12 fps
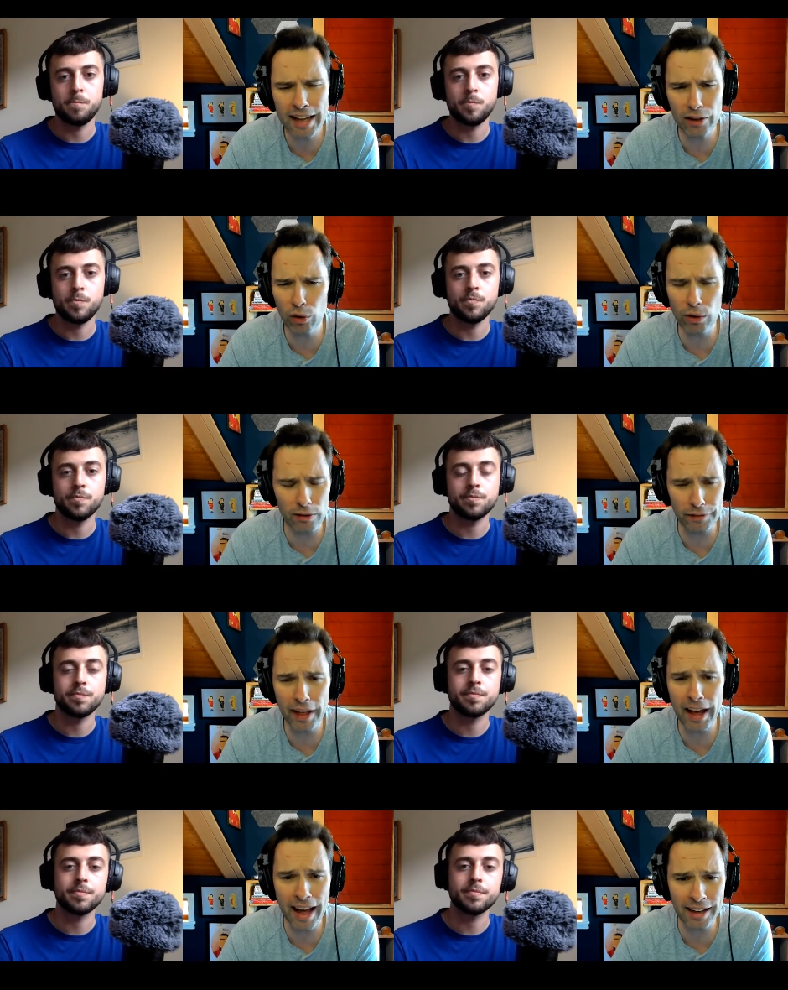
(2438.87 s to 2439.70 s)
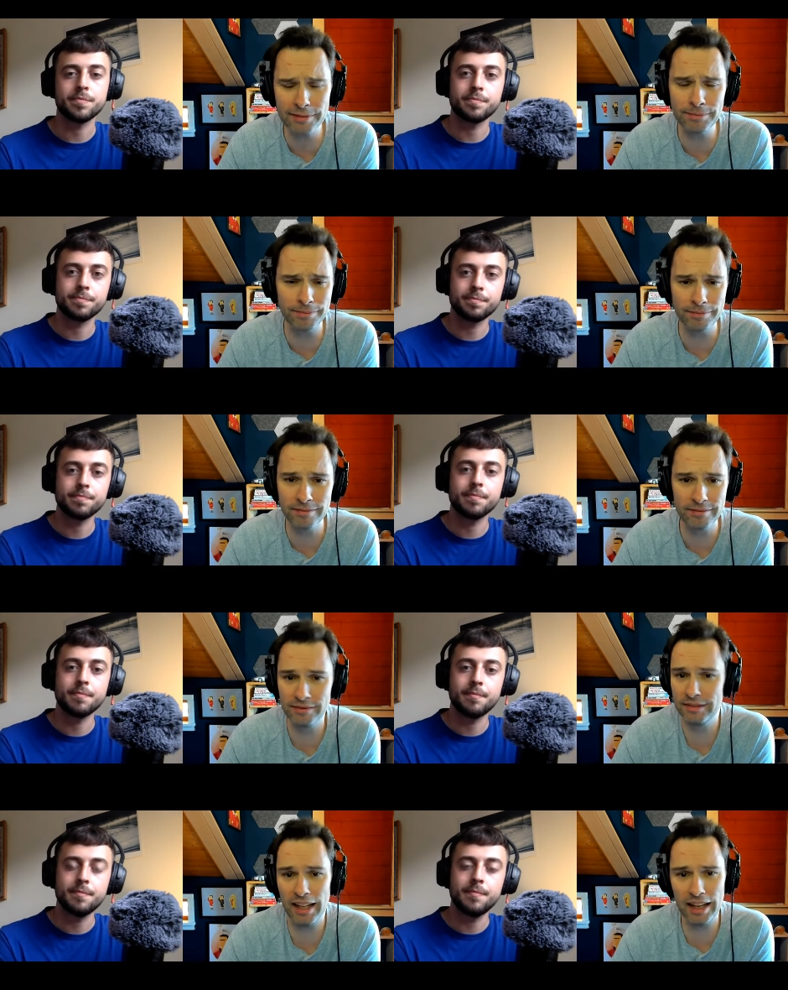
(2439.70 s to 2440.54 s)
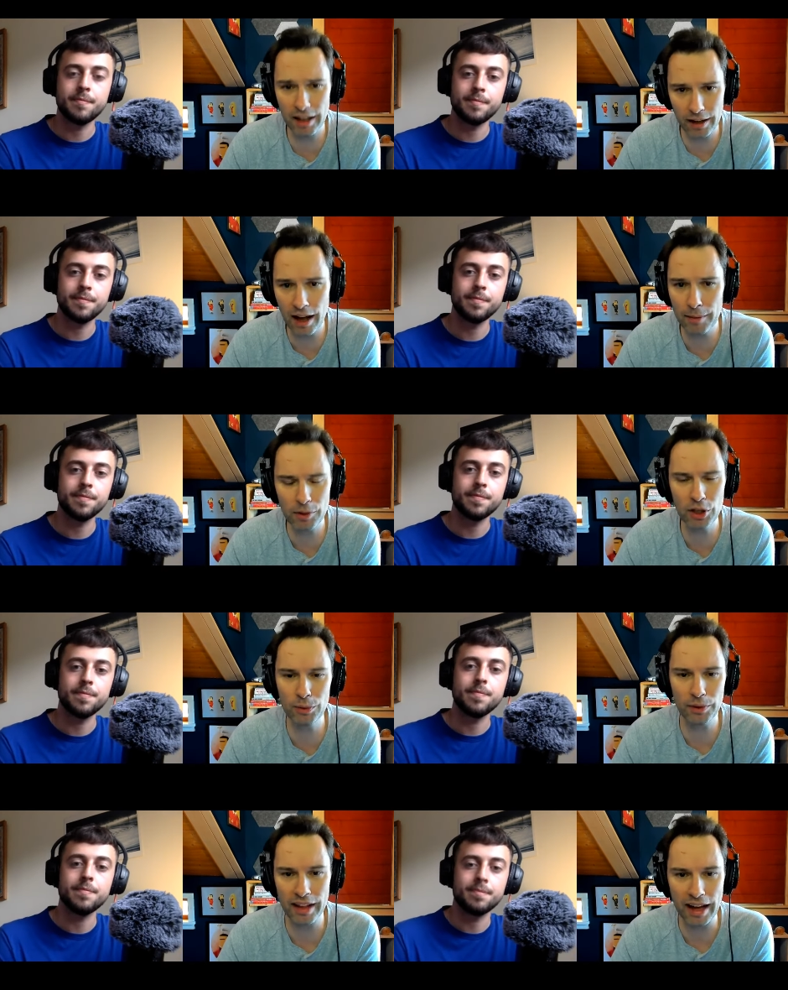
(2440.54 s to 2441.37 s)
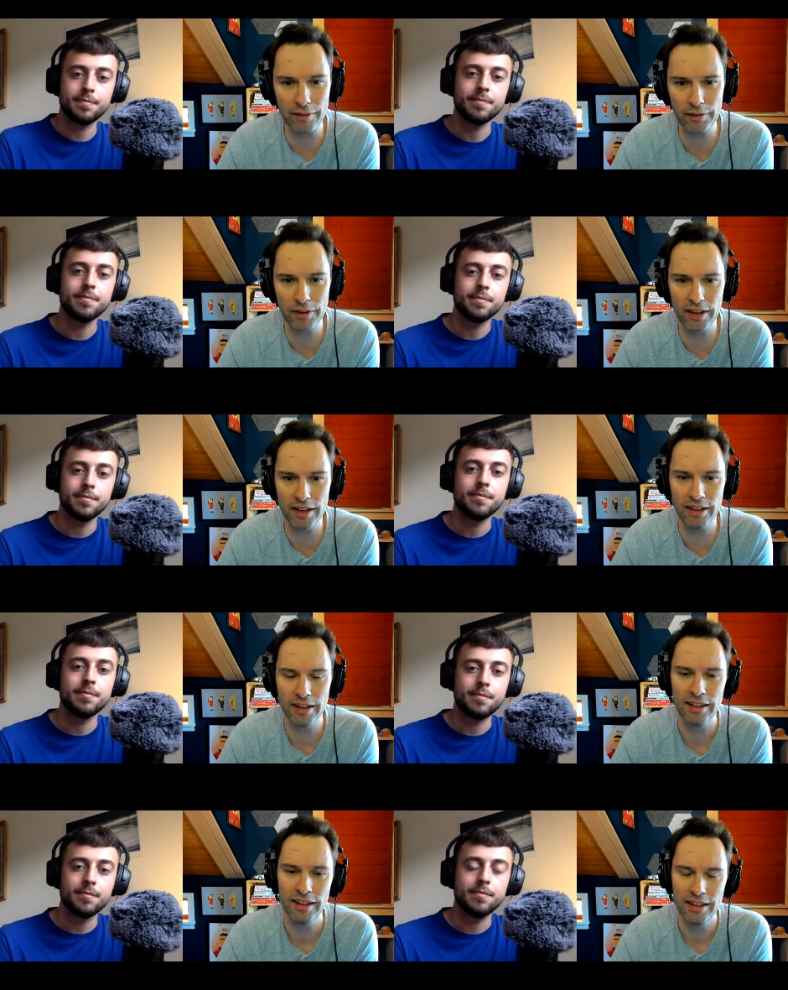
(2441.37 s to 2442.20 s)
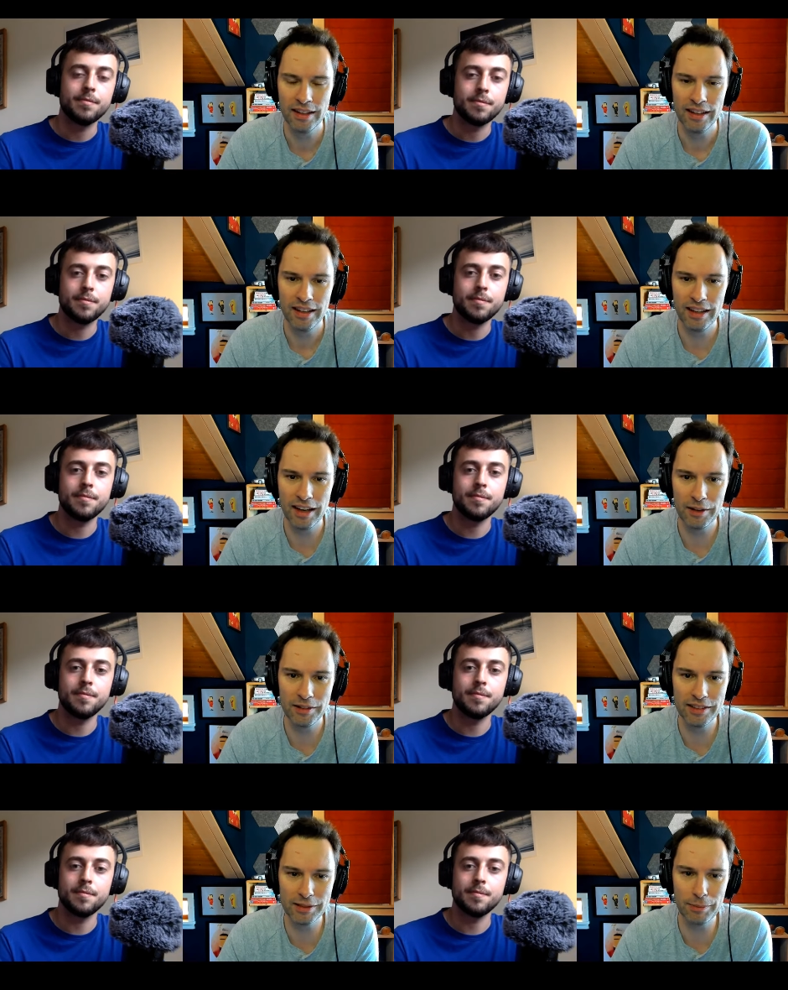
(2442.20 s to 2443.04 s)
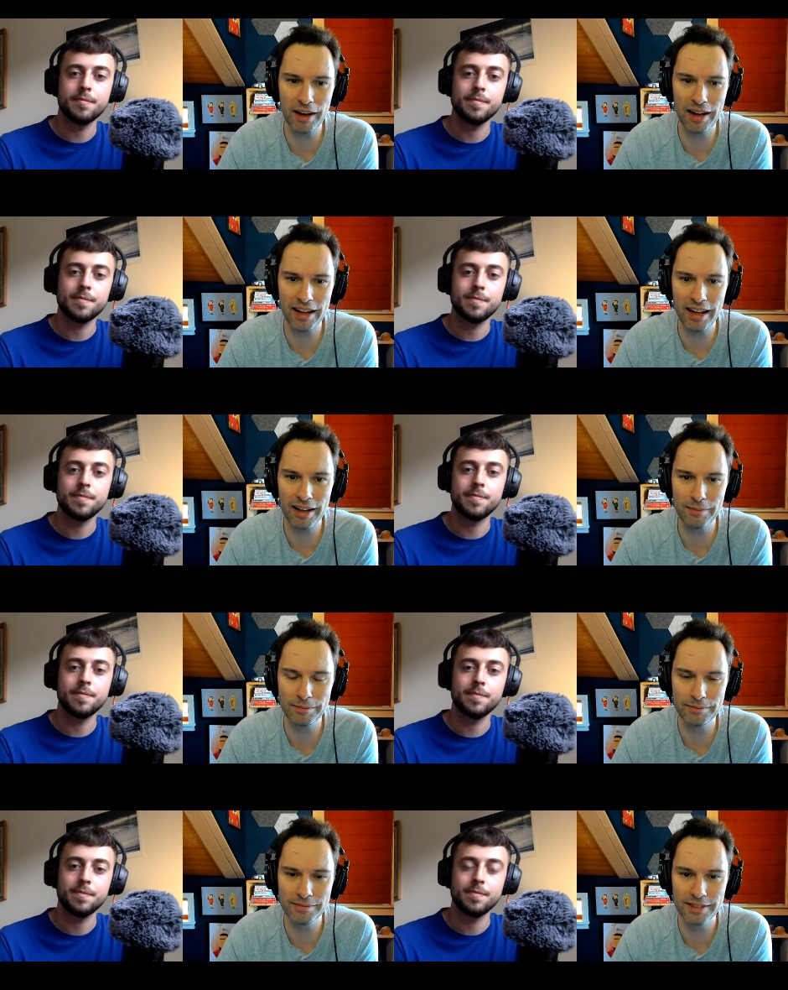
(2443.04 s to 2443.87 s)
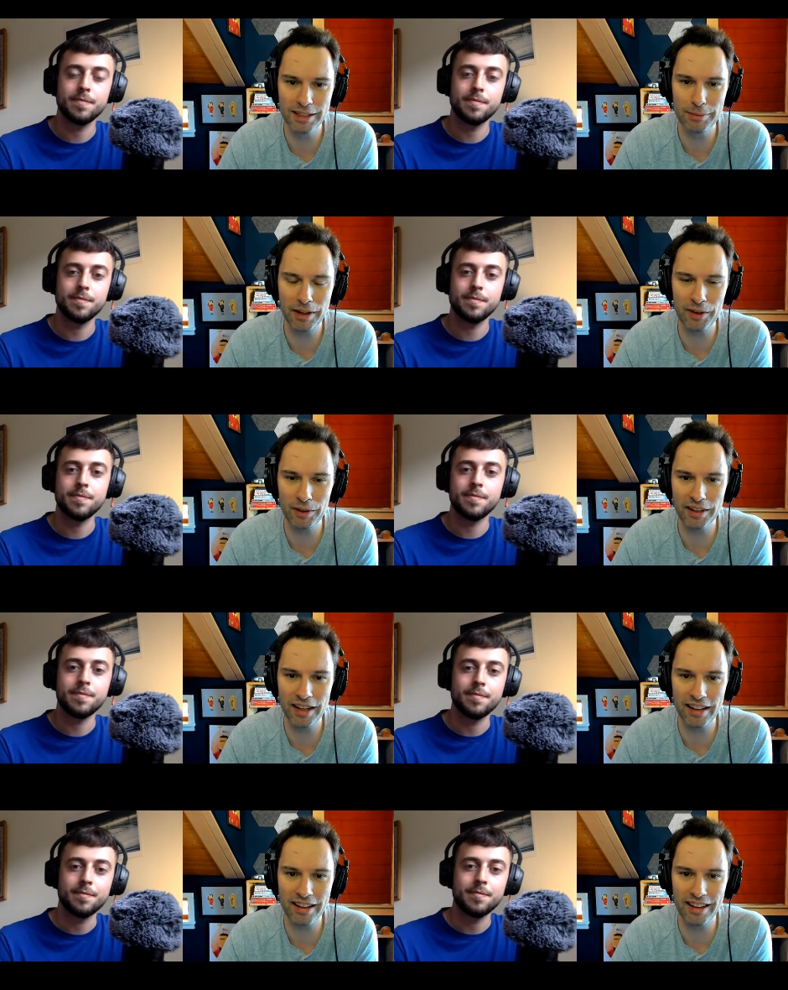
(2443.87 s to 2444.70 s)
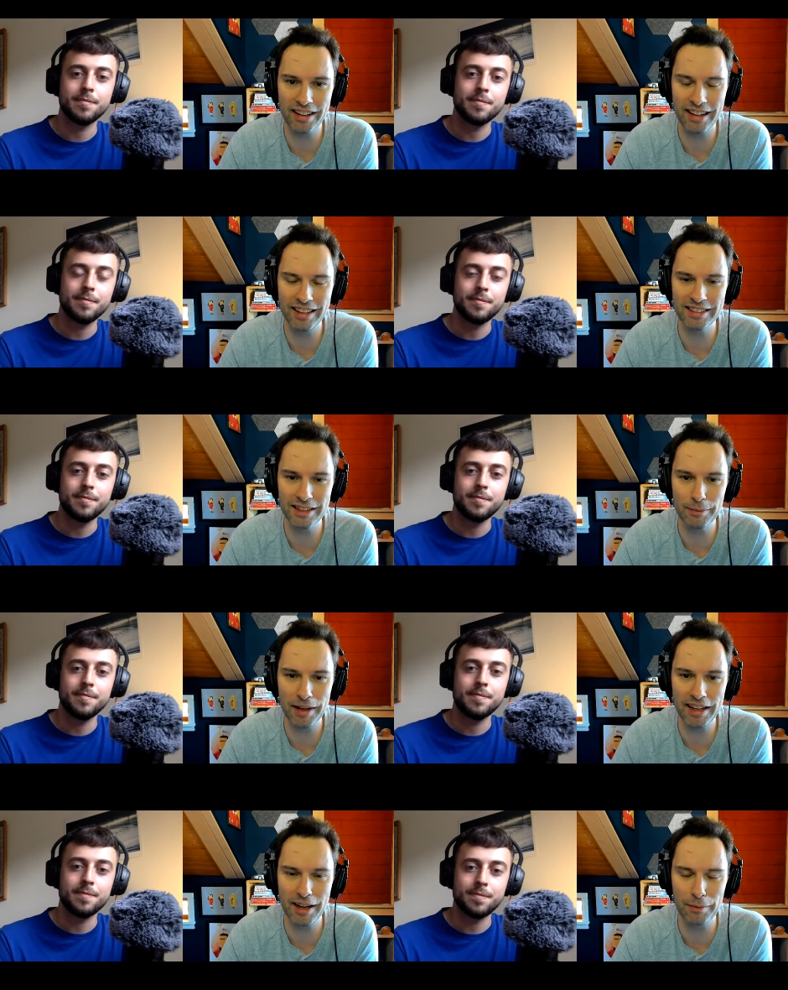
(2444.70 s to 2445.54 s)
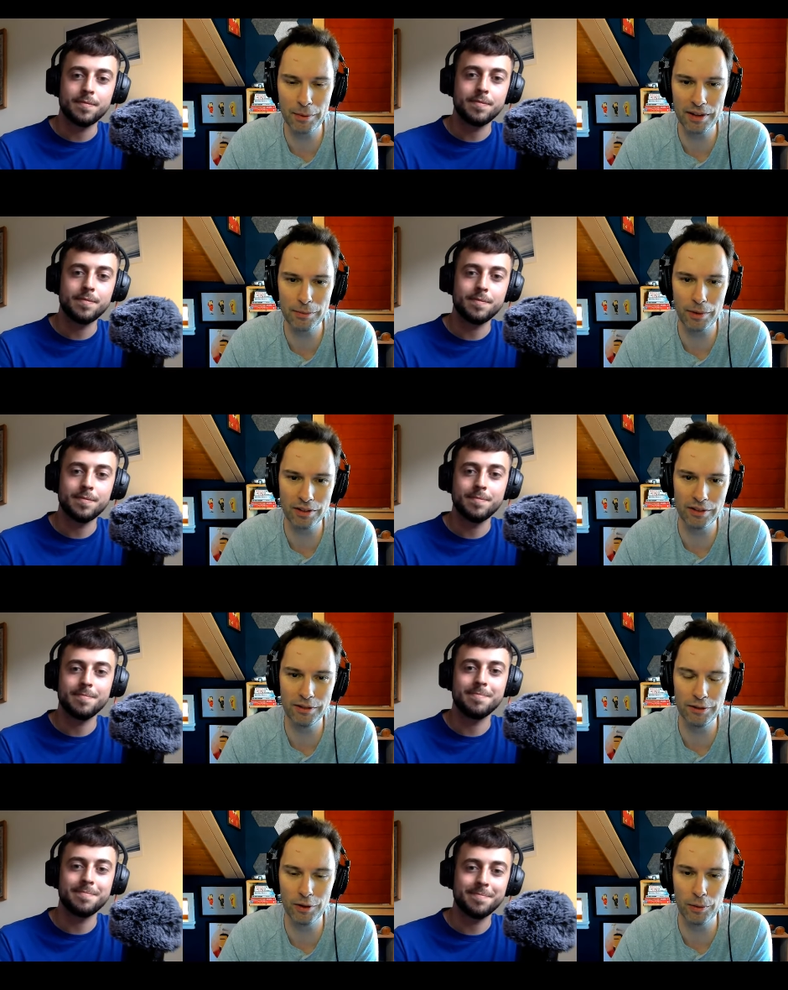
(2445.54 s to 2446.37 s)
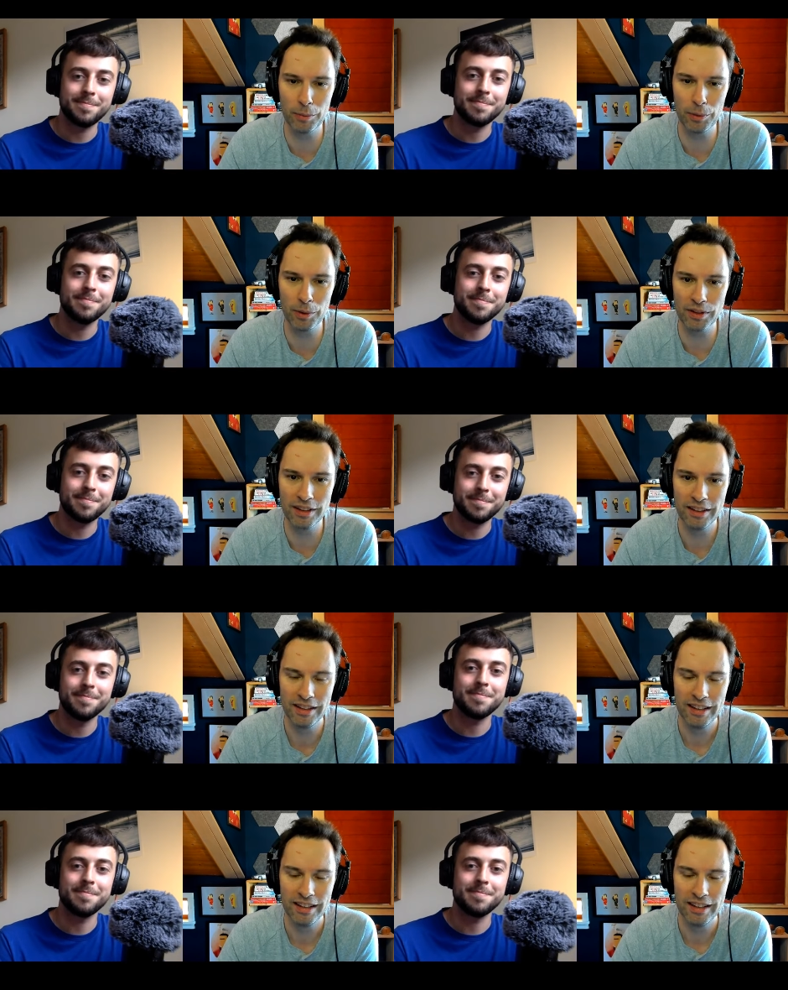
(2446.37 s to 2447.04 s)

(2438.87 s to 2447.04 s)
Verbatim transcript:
Speaker 1: And all of that, then I'm good with that for, despite all the other things that may come with modern football.